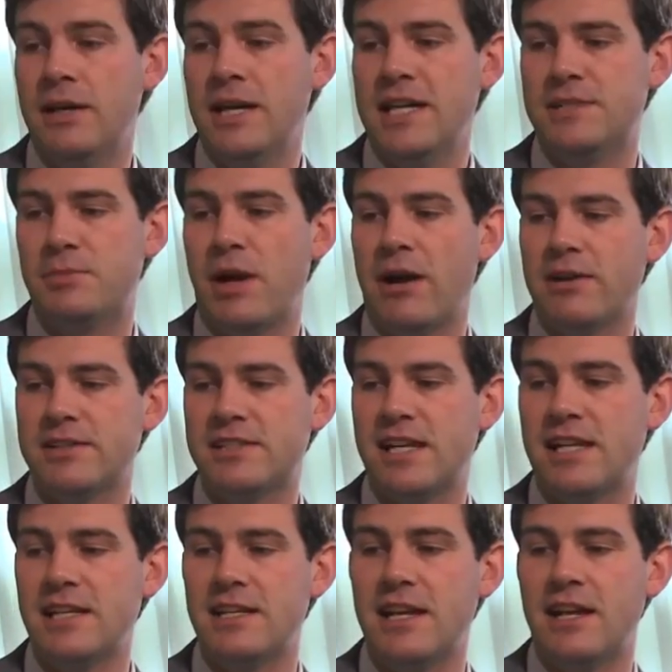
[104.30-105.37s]
His parents
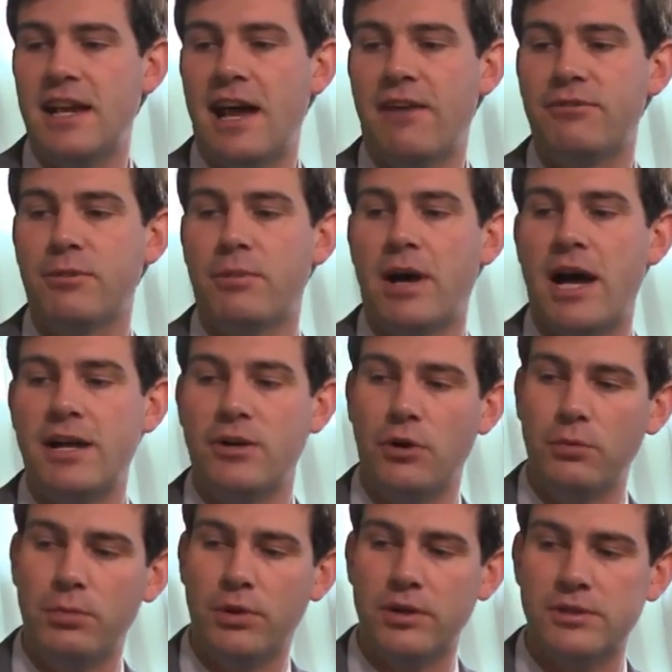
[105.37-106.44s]
said he didn't have to buy
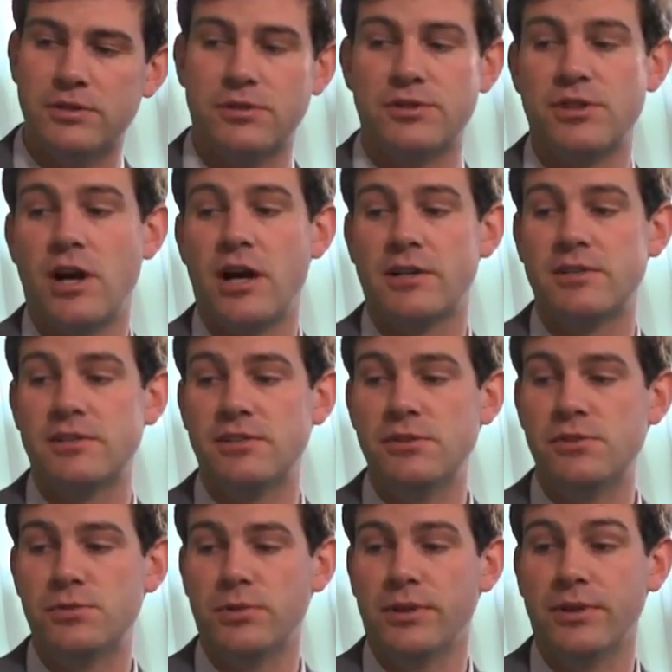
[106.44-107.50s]
notebooks or socks as
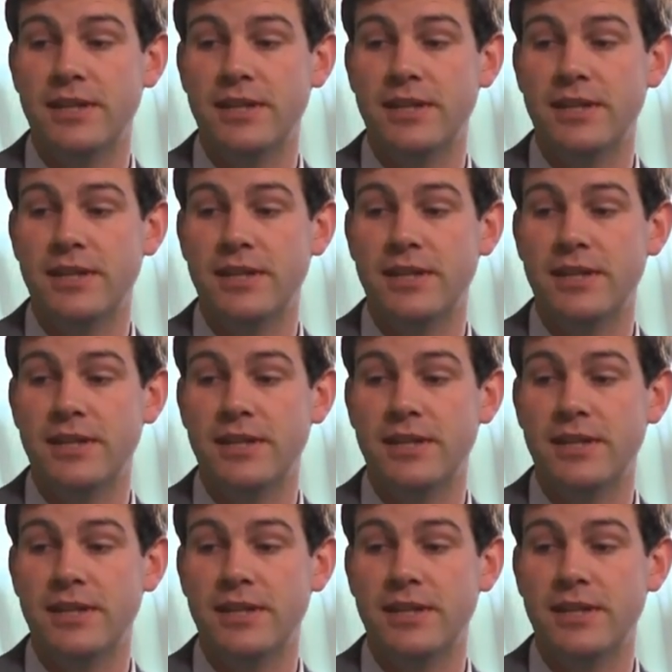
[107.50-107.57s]
usual.